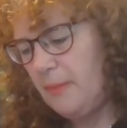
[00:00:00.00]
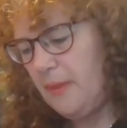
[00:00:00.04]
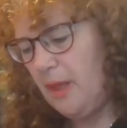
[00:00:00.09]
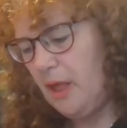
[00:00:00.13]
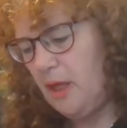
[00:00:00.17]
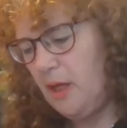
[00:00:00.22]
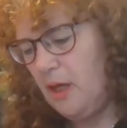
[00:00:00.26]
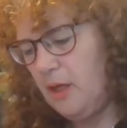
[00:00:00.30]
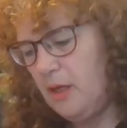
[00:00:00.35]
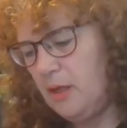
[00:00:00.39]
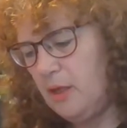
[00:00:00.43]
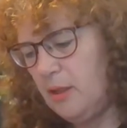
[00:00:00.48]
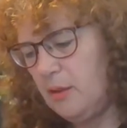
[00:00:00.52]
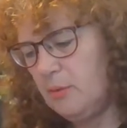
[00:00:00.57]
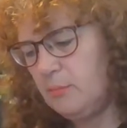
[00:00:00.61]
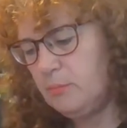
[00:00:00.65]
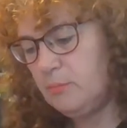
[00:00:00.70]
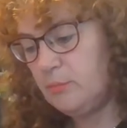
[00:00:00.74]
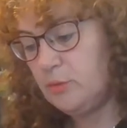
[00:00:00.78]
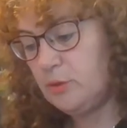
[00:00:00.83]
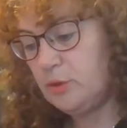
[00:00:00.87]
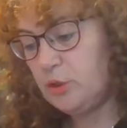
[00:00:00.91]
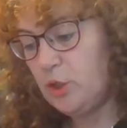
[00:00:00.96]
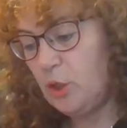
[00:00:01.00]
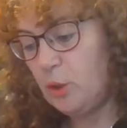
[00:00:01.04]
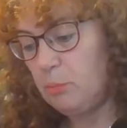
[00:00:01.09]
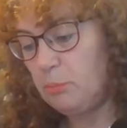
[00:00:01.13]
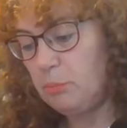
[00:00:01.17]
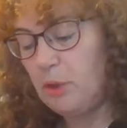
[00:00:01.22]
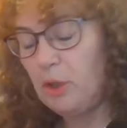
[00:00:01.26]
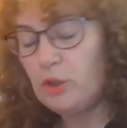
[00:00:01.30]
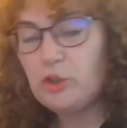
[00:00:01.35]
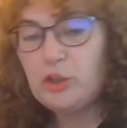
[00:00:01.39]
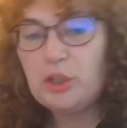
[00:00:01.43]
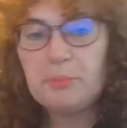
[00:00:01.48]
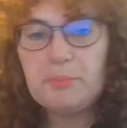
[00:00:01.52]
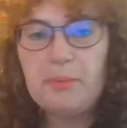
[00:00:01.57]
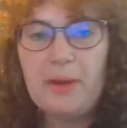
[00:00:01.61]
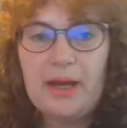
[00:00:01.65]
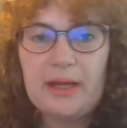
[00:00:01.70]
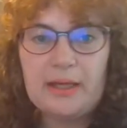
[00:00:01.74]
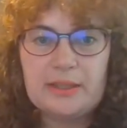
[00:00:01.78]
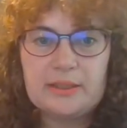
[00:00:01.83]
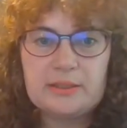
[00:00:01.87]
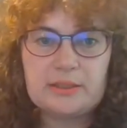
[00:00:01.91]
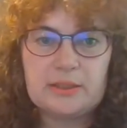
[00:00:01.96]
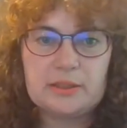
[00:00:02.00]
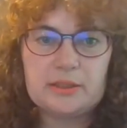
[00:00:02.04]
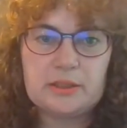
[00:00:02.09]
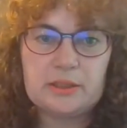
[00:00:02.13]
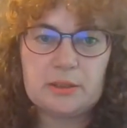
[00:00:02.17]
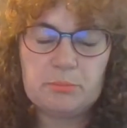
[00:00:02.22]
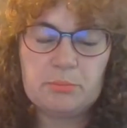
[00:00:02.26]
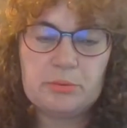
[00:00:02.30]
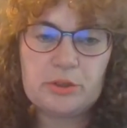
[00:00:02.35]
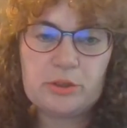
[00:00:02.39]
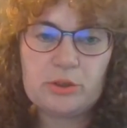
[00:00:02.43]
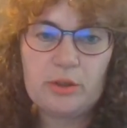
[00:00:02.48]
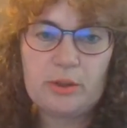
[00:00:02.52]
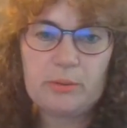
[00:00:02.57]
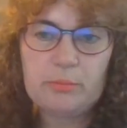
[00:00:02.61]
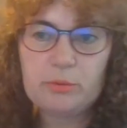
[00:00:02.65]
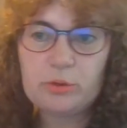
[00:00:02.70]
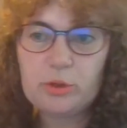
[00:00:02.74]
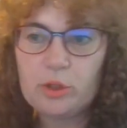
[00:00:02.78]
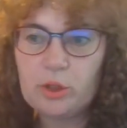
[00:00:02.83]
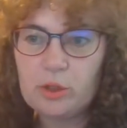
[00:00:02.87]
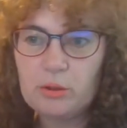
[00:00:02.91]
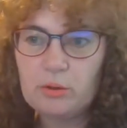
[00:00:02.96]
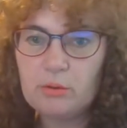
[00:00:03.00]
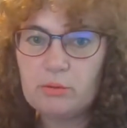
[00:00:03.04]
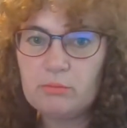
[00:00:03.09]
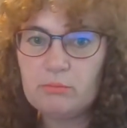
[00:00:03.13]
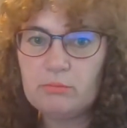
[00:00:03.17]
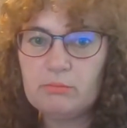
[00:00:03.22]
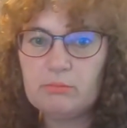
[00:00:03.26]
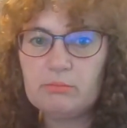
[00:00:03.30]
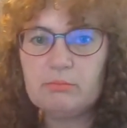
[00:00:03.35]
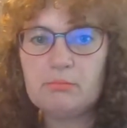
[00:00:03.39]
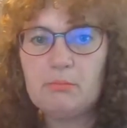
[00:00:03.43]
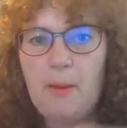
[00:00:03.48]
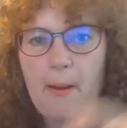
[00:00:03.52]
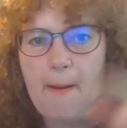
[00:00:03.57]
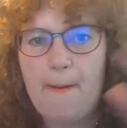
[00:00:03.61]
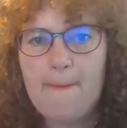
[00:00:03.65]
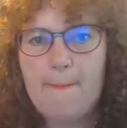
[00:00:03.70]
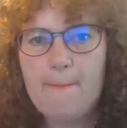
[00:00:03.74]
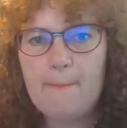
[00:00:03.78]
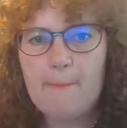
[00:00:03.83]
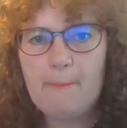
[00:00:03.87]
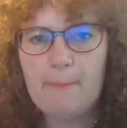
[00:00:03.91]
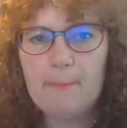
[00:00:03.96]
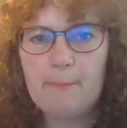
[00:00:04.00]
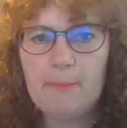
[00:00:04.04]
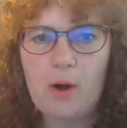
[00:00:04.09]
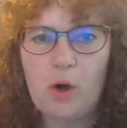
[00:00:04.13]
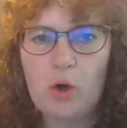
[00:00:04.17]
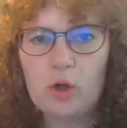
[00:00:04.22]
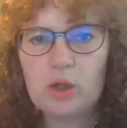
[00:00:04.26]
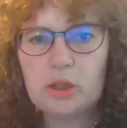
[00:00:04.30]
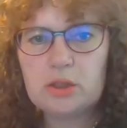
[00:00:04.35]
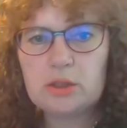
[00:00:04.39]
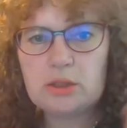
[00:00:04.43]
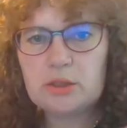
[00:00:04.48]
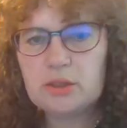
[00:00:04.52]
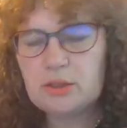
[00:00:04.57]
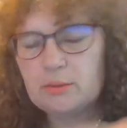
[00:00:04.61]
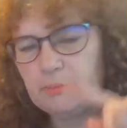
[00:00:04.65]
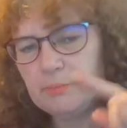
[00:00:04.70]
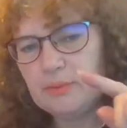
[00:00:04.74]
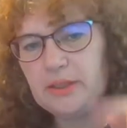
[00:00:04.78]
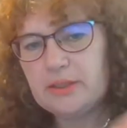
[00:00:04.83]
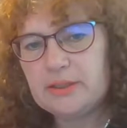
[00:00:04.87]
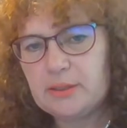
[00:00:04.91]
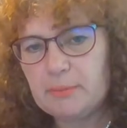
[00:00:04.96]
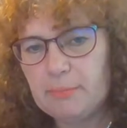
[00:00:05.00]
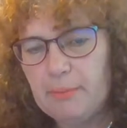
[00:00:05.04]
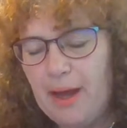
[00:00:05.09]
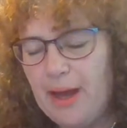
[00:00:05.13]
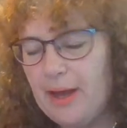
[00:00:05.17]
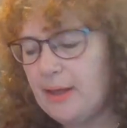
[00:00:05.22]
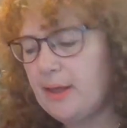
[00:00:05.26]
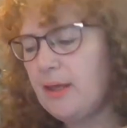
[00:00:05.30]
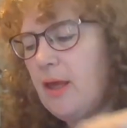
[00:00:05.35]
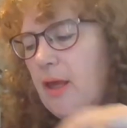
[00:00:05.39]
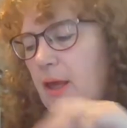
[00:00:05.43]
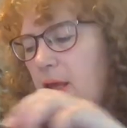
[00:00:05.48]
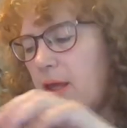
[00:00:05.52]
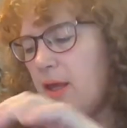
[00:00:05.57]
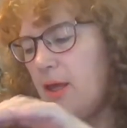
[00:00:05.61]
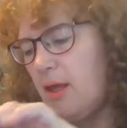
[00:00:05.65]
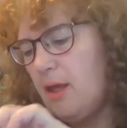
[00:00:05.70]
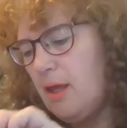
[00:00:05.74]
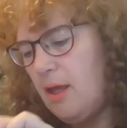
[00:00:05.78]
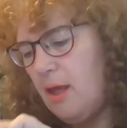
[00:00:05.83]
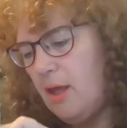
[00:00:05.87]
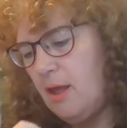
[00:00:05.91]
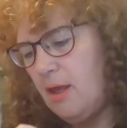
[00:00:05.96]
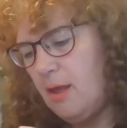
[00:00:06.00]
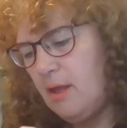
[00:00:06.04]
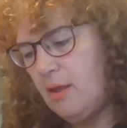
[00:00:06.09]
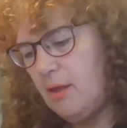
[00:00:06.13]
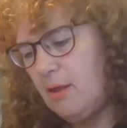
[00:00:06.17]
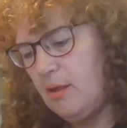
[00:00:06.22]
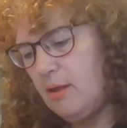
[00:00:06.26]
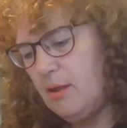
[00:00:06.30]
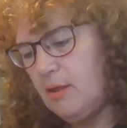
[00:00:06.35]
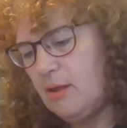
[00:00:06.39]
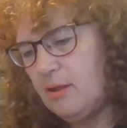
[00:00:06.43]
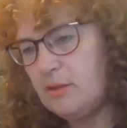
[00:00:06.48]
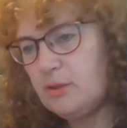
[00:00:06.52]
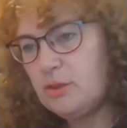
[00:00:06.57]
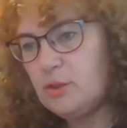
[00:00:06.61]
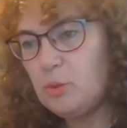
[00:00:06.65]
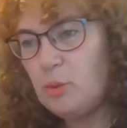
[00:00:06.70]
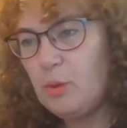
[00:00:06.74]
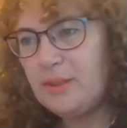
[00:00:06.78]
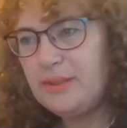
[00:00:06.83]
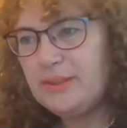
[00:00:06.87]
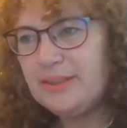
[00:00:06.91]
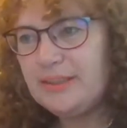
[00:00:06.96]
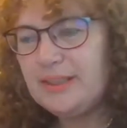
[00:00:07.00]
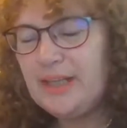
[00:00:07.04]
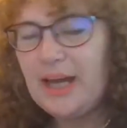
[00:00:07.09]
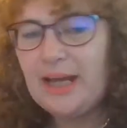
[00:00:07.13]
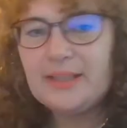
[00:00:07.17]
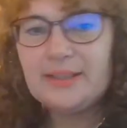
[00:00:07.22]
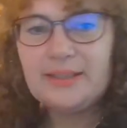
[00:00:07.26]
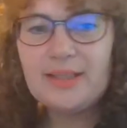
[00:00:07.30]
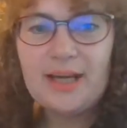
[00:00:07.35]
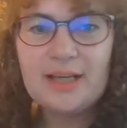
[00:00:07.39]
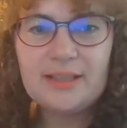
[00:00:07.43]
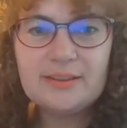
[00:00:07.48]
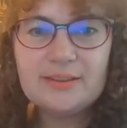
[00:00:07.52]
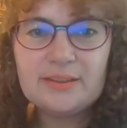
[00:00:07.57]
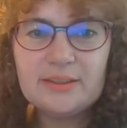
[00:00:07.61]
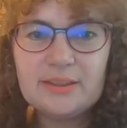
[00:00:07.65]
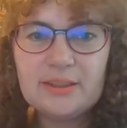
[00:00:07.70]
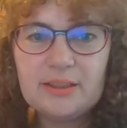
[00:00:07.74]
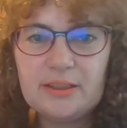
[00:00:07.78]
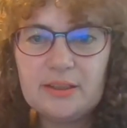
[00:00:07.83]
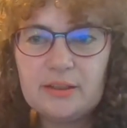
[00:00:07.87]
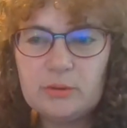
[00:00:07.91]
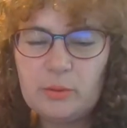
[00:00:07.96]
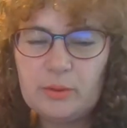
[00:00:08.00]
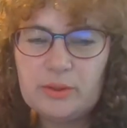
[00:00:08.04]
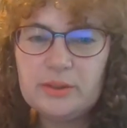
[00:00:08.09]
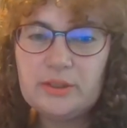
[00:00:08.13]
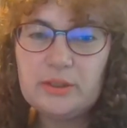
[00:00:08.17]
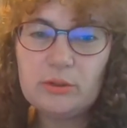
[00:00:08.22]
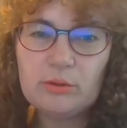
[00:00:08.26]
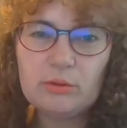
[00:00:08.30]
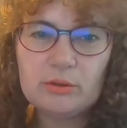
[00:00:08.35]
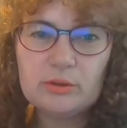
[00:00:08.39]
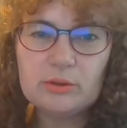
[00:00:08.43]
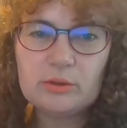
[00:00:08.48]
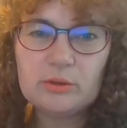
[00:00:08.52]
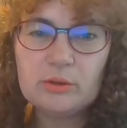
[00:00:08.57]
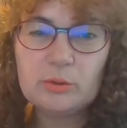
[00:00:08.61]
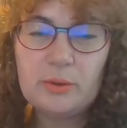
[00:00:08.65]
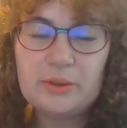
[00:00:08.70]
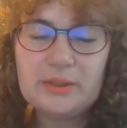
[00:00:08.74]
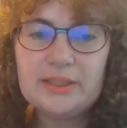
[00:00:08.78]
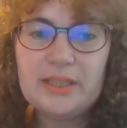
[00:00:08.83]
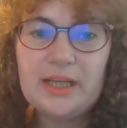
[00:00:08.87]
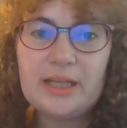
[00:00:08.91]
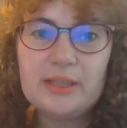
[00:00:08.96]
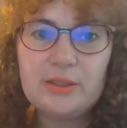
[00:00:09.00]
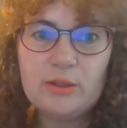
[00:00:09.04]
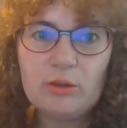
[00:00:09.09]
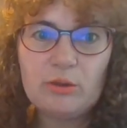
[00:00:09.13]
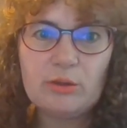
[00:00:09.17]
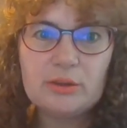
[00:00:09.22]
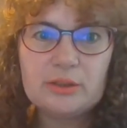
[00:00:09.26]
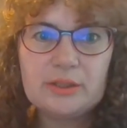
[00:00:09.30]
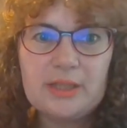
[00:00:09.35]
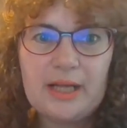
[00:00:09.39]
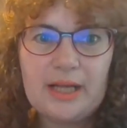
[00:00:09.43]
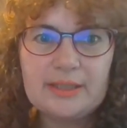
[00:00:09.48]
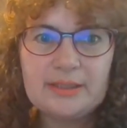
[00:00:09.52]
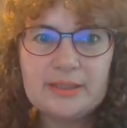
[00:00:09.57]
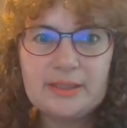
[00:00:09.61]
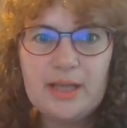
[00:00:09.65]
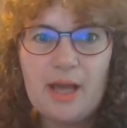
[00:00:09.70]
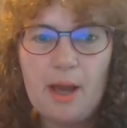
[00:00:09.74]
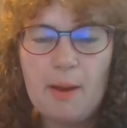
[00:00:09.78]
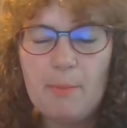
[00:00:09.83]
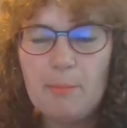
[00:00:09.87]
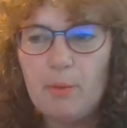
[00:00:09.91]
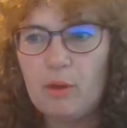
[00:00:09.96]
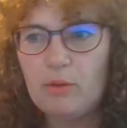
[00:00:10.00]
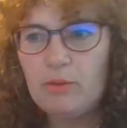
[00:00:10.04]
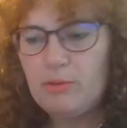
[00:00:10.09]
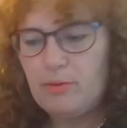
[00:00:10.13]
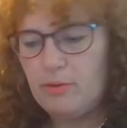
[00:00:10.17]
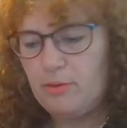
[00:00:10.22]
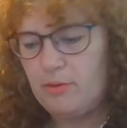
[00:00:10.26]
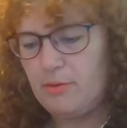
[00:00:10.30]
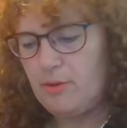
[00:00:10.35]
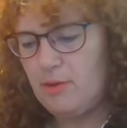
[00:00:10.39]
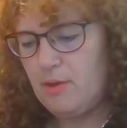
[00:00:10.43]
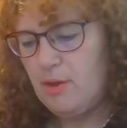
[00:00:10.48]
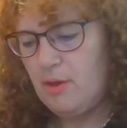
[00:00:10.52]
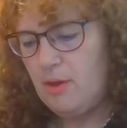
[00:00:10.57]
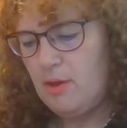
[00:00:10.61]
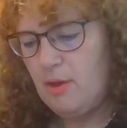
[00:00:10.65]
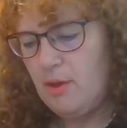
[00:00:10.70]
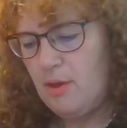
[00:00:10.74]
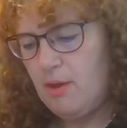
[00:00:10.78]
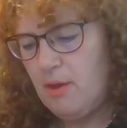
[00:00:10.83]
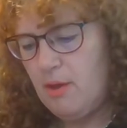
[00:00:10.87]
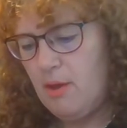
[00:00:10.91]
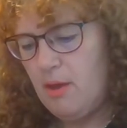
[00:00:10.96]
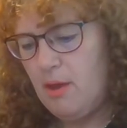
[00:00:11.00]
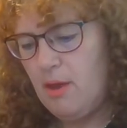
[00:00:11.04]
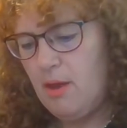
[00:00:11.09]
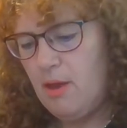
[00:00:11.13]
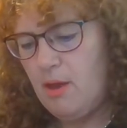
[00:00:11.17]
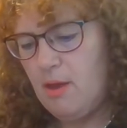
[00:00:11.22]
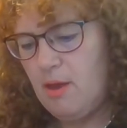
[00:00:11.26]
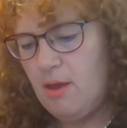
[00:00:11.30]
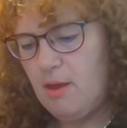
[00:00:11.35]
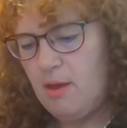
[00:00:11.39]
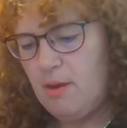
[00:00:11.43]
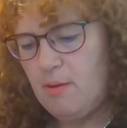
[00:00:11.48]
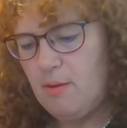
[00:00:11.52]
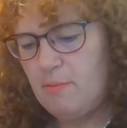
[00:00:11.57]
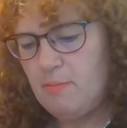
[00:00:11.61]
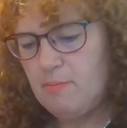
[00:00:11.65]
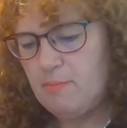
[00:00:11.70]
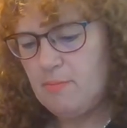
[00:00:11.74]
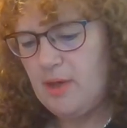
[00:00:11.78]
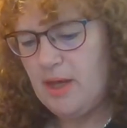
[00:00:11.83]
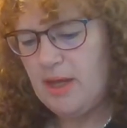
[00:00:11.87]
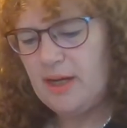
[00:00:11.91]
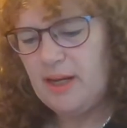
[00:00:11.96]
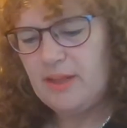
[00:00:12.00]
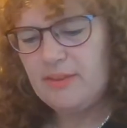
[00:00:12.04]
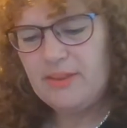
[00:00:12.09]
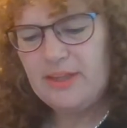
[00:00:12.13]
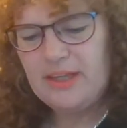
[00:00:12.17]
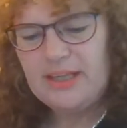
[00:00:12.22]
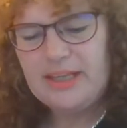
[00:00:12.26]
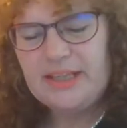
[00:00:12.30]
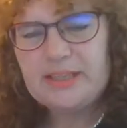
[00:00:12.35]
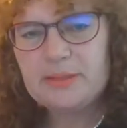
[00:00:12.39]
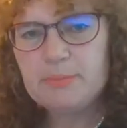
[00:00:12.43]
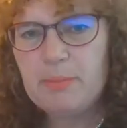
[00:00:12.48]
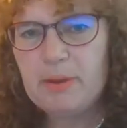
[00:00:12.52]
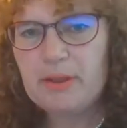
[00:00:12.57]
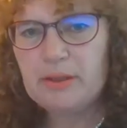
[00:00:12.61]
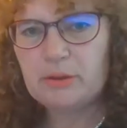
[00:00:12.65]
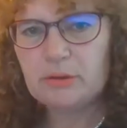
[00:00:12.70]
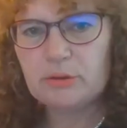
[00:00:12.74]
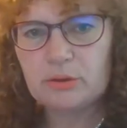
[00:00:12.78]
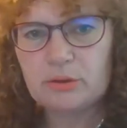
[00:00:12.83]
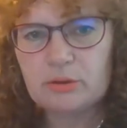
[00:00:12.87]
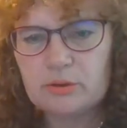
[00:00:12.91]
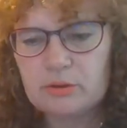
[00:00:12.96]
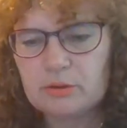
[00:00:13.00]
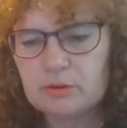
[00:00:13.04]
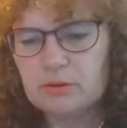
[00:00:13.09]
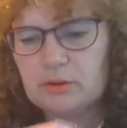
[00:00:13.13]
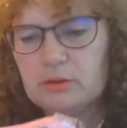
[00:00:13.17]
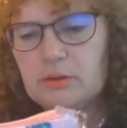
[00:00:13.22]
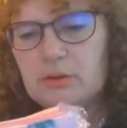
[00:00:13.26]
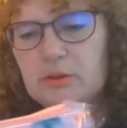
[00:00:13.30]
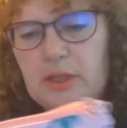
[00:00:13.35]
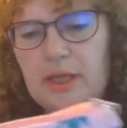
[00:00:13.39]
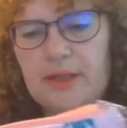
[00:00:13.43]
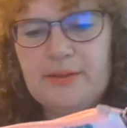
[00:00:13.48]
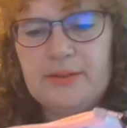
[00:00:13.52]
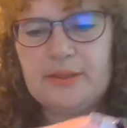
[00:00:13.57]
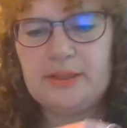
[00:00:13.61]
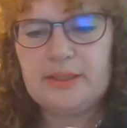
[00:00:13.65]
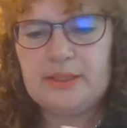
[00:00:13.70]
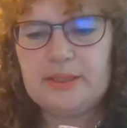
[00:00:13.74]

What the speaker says: around. So Blushybag is a subscription box, but it's a bag. €29.90 a month. I think it's Belgian. Like,